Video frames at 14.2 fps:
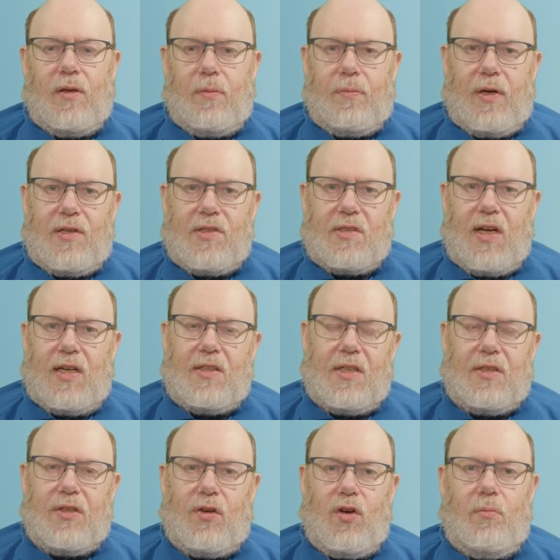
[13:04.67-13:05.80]
by
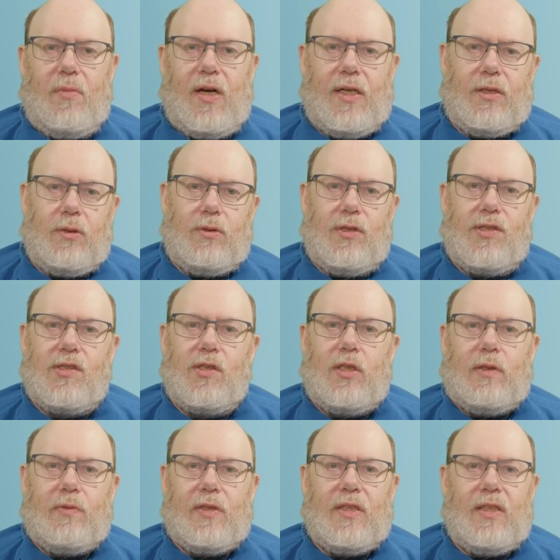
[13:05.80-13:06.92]
starting the command on the
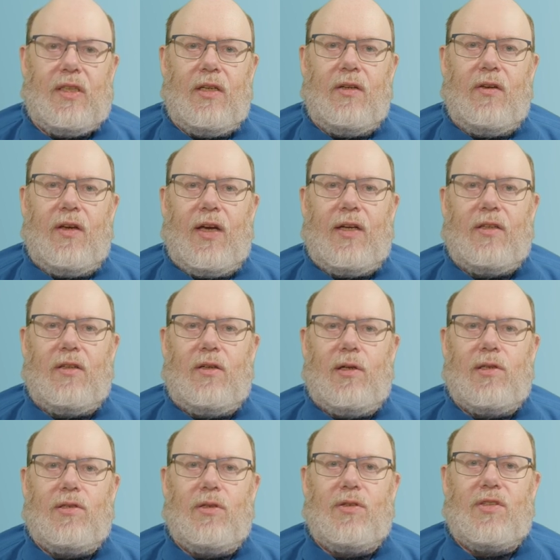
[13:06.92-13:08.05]
server and
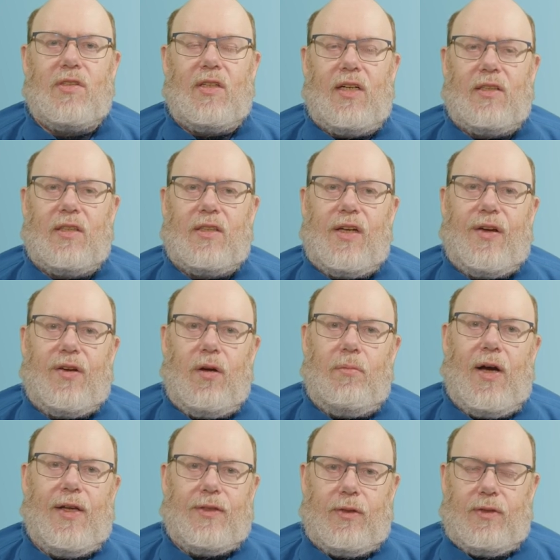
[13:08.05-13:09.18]
also starting a
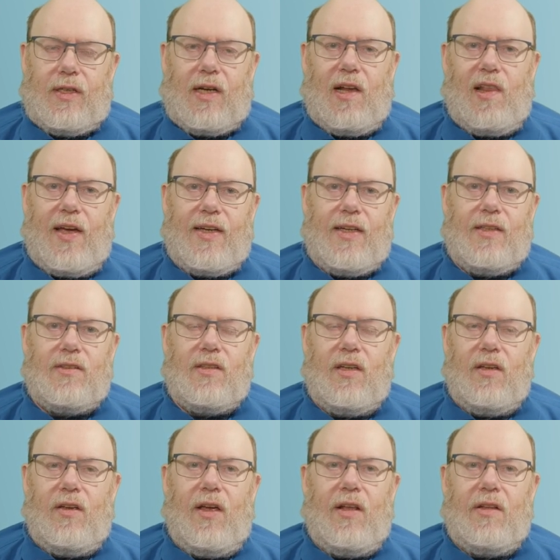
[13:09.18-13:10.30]
command on a client
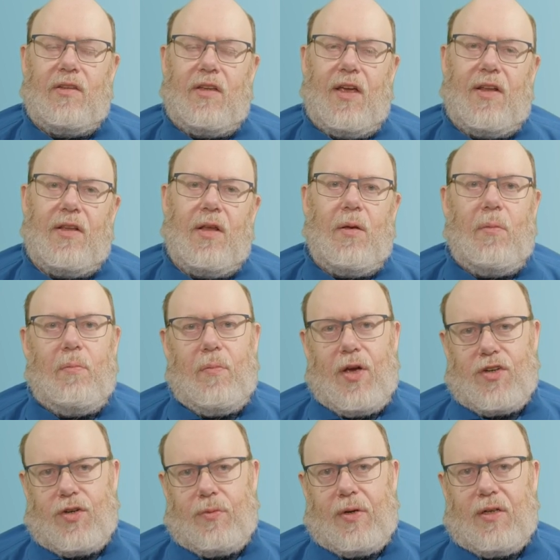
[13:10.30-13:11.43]
and then
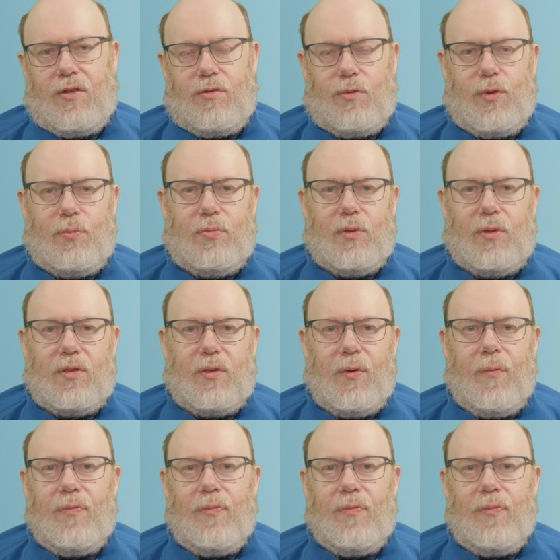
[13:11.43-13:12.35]
measuring throughput.